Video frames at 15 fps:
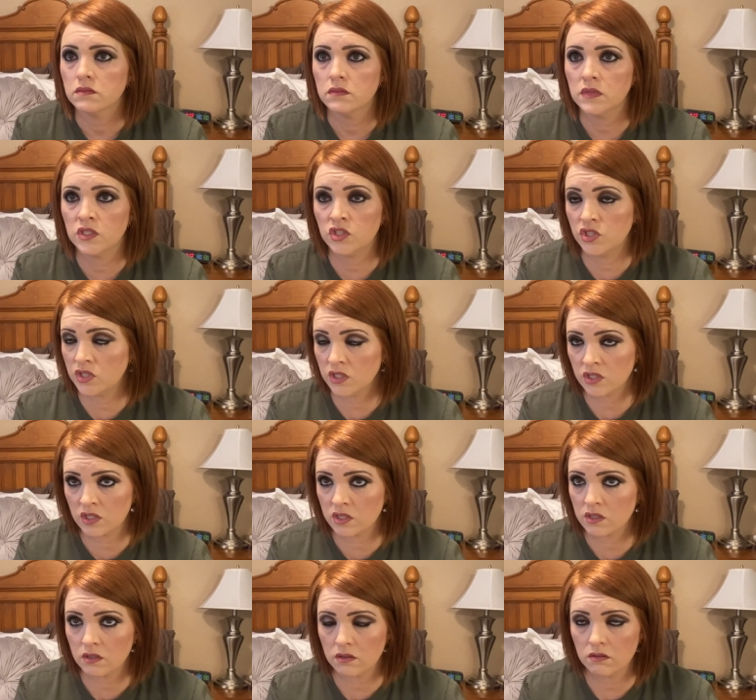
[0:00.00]
It's
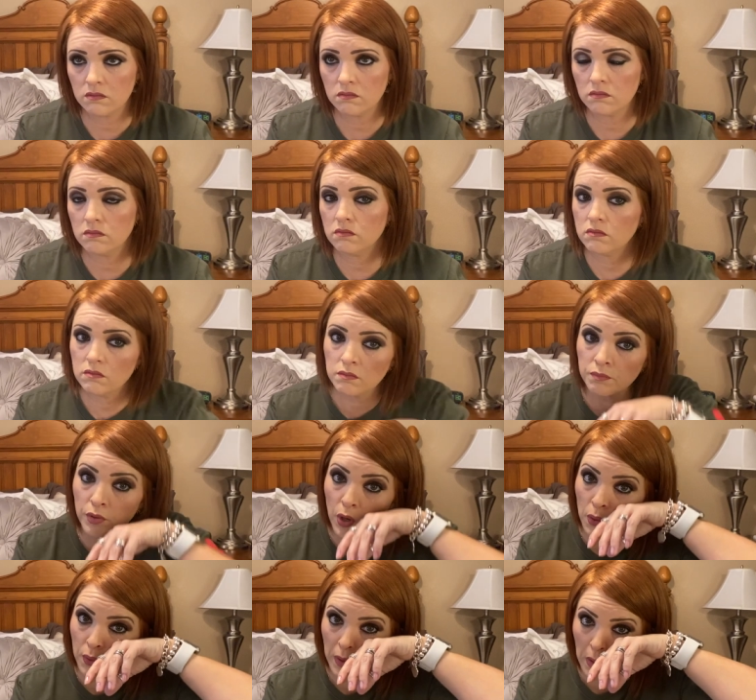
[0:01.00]
just
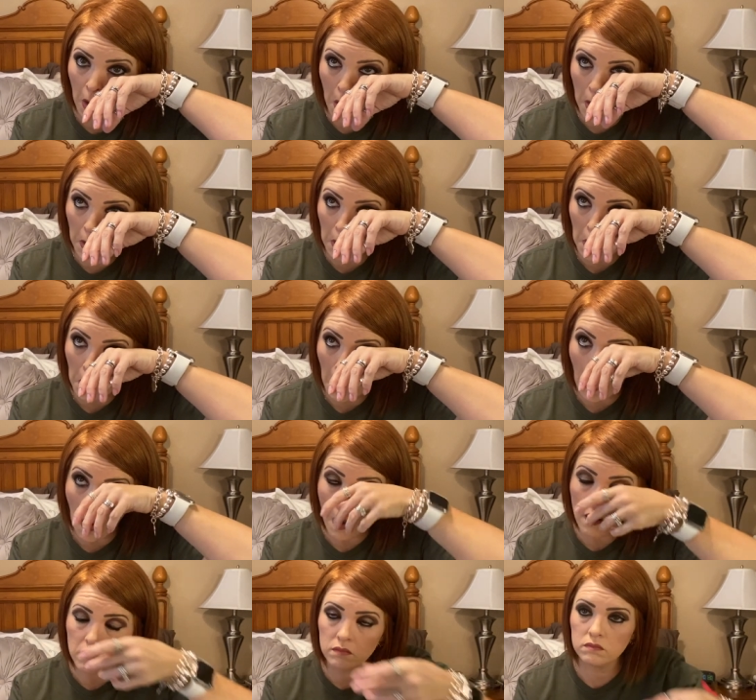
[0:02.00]
broken heart,
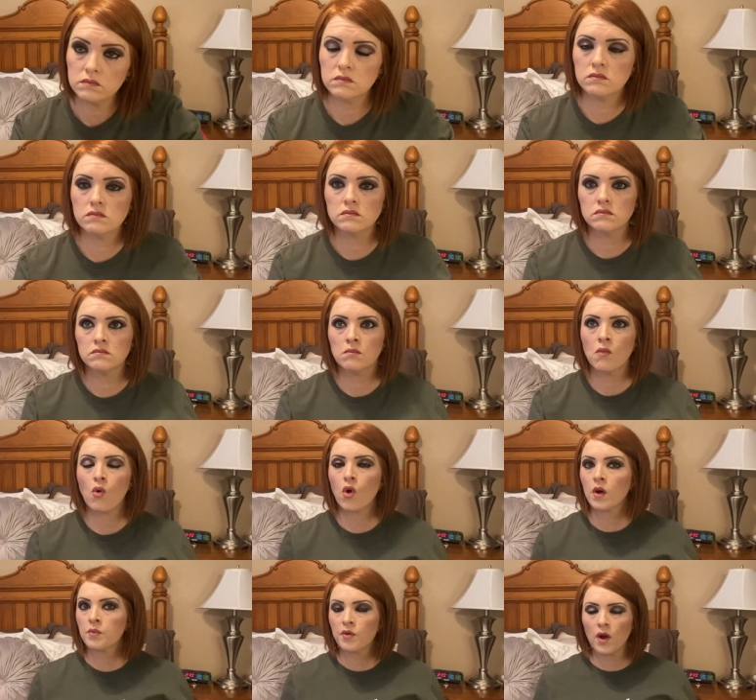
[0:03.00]

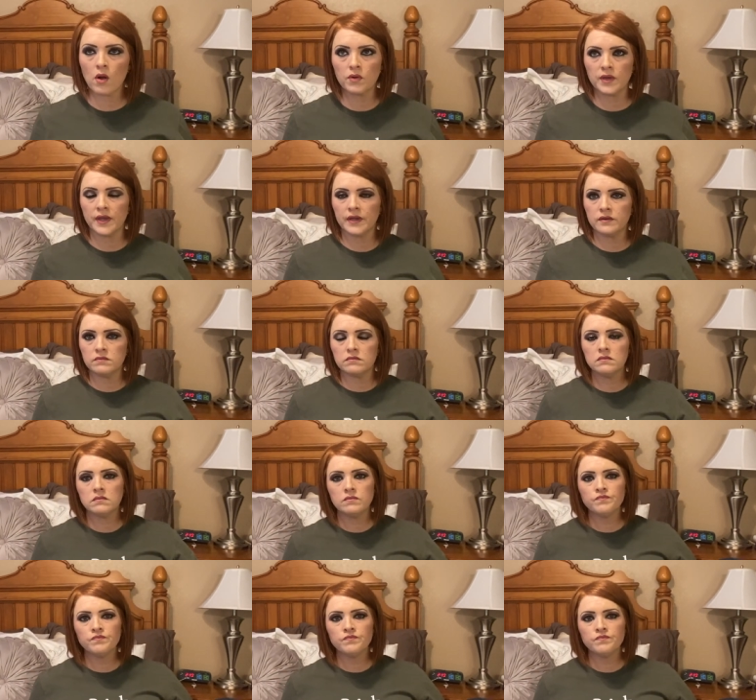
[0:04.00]
more broken.